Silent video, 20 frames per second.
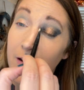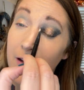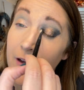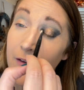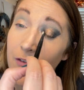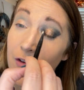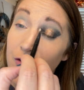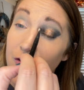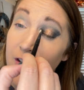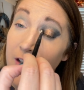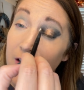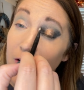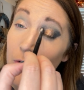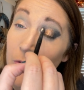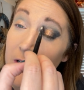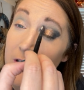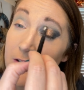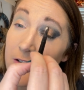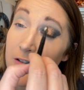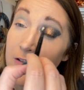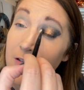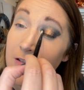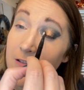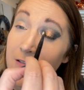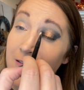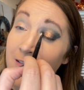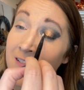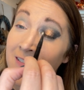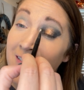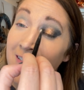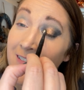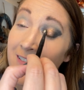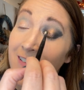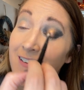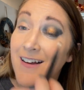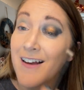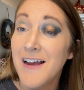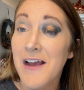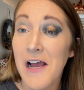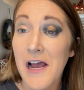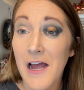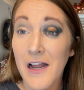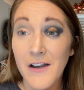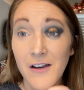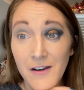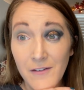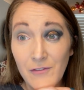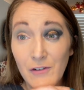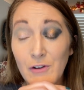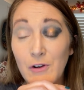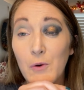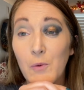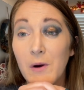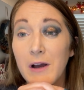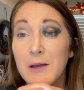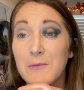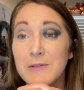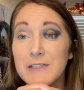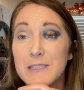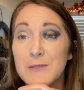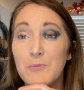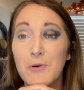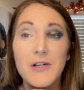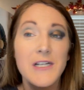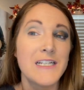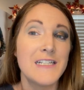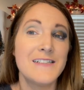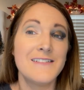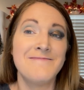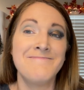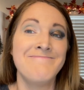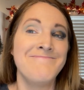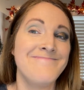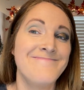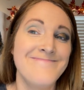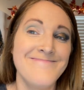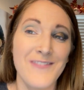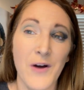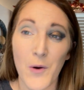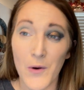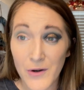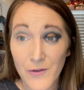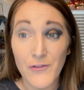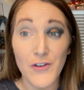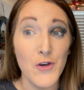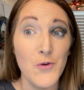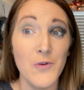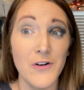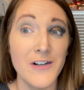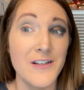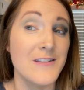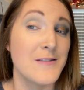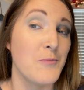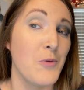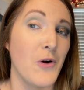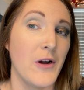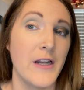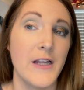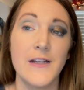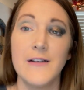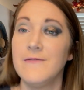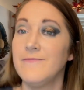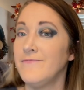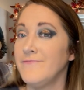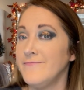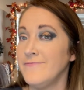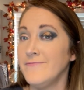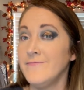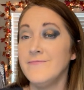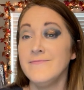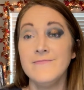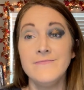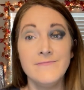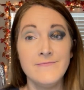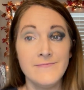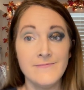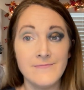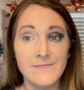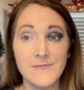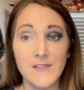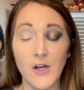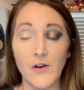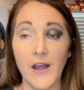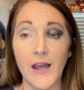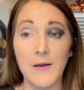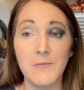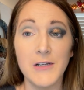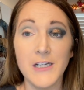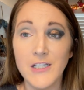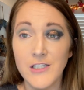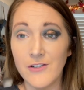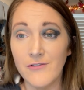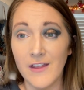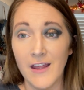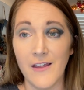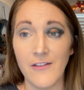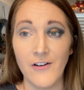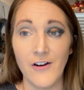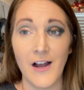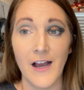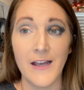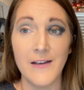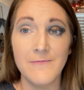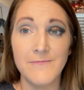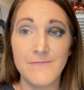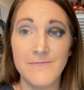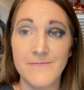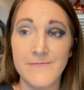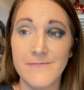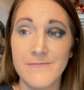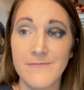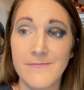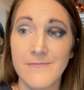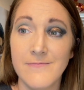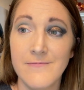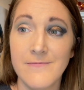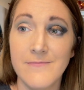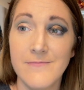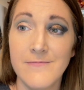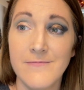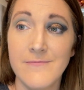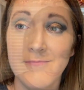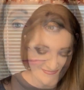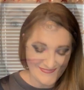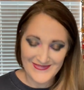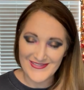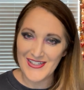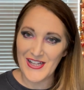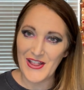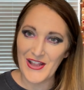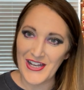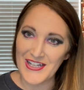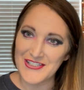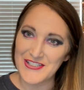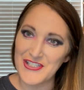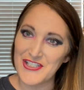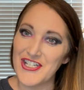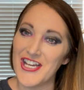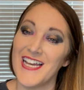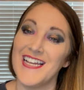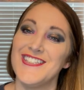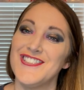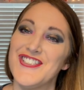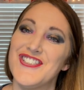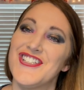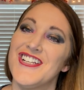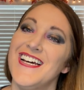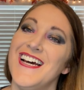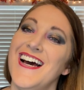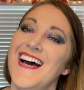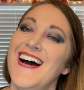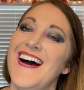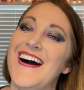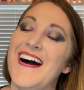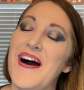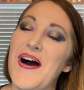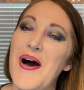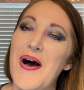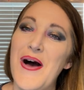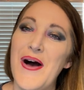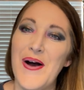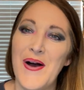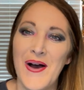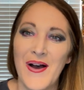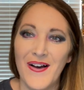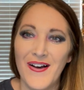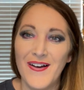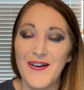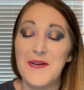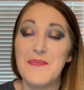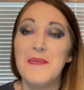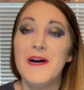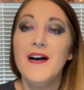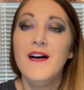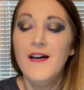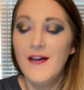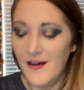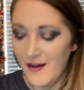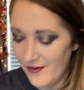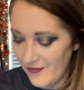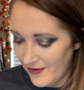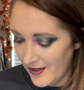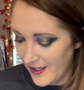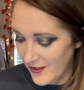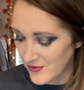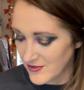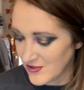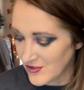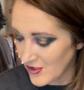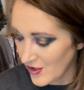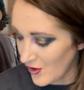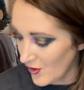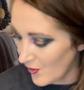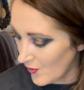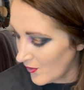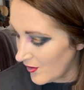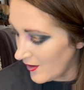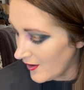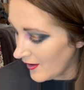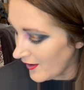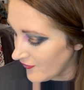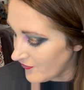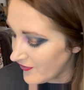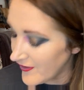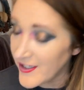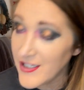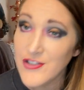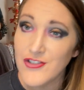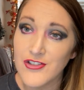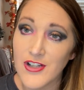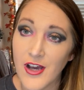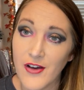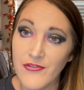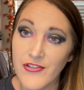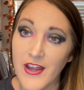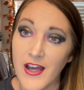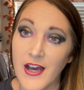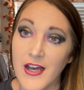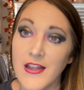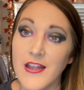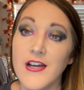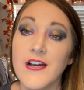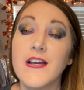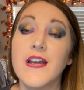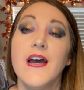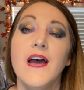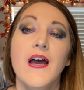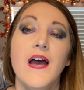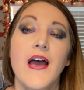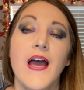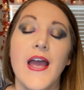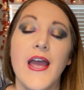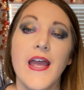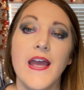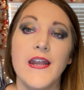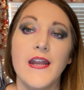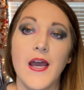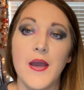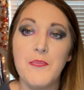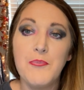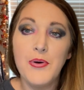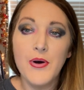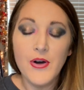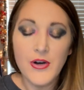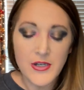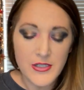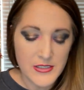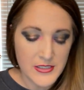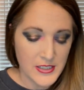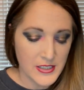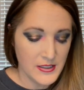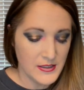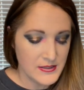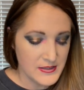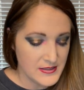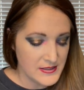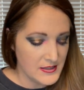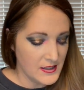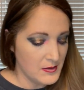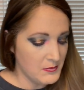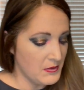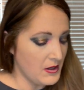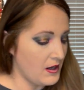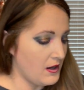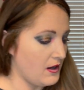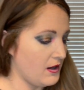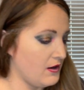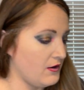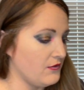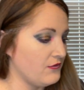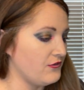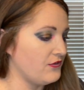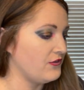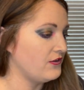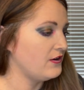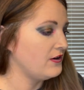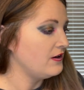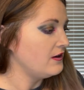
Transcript: If you've seen Twisters. And if you know why I'm disappointed. Or if you were disappointed. Okay, I'm going to do the other eye. A lot's changed. Um, all right, so I finished off the eye look. And I put some of